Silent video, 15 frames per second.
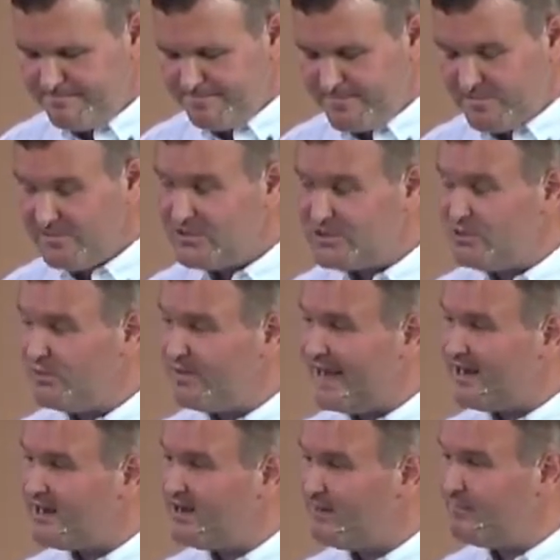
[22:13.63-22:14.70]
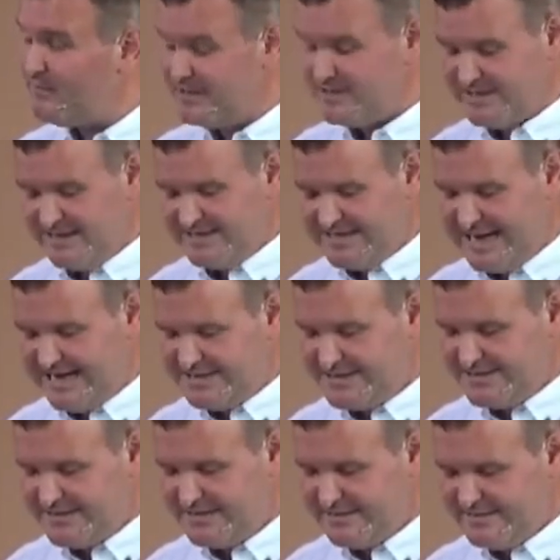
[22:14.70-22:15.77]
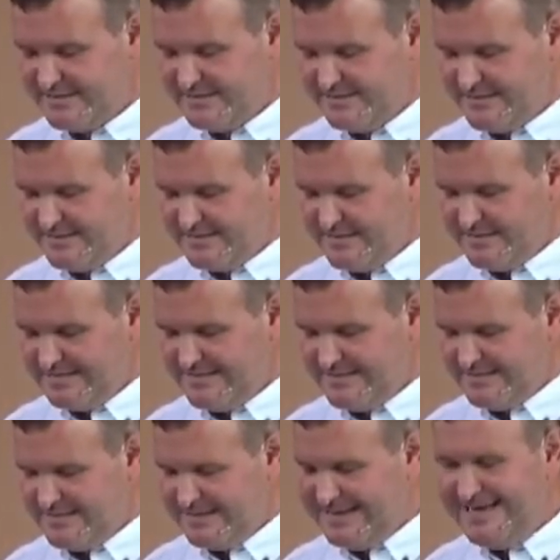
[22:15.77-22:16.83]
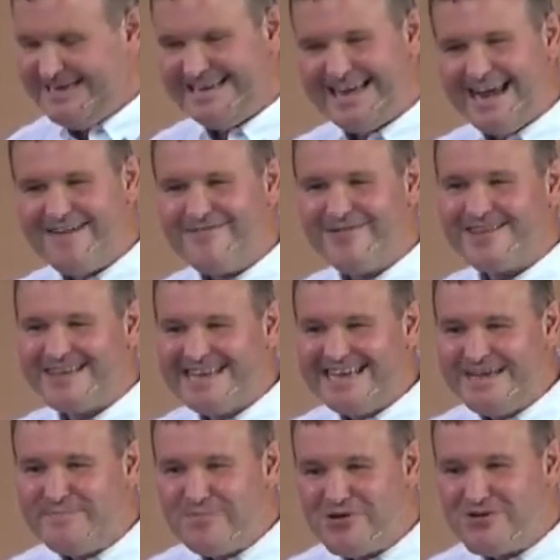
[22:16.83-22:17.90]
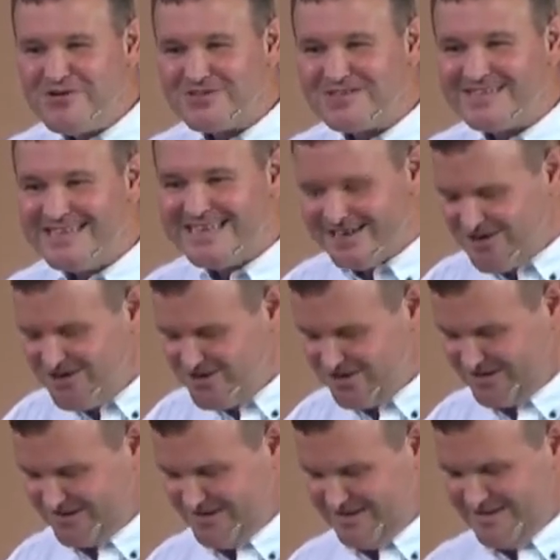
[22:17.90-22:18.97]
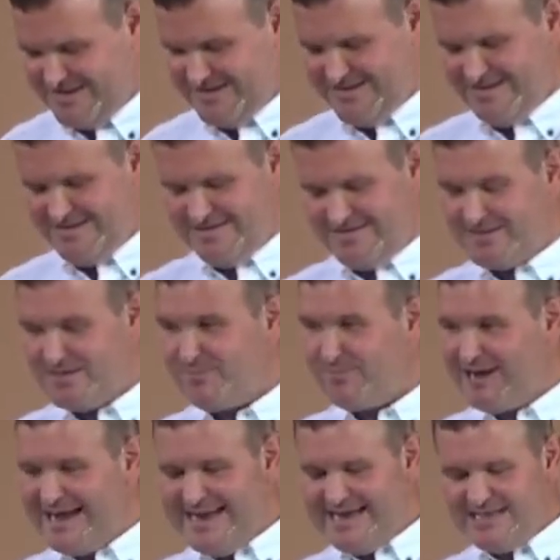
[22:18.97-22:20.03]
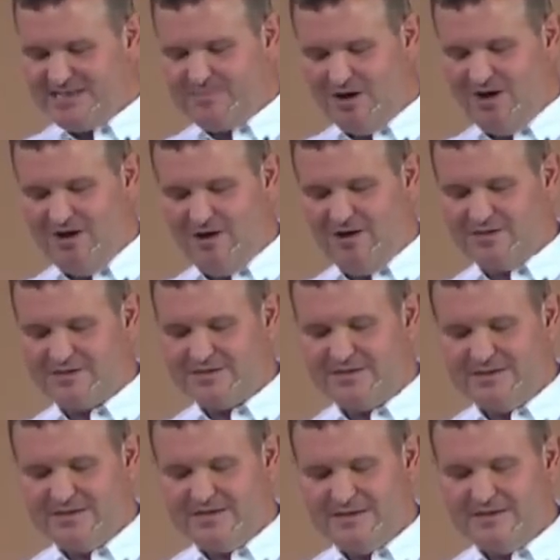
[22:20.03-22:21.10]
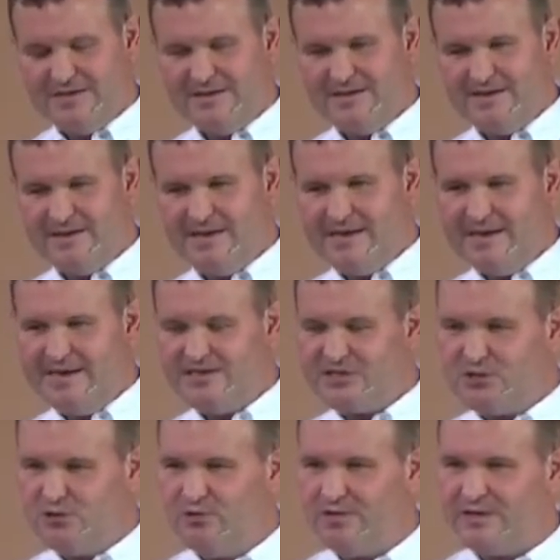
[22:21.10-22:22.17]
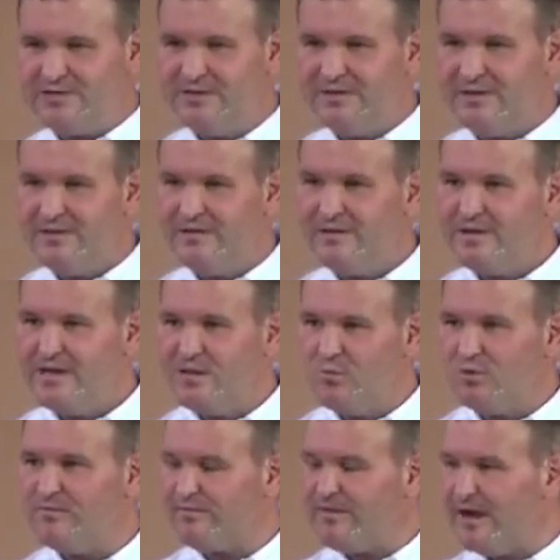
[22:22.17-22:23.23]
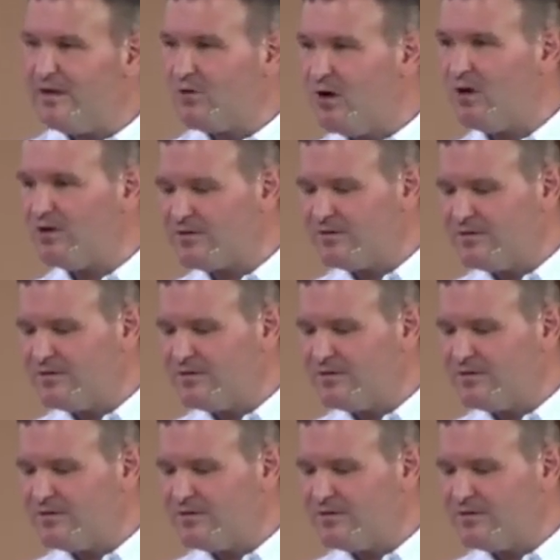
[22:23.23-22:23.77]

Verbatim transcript: to ensure they accomplished their task. He did everything he personally could to play his part, ensuring he wouldn't fail God.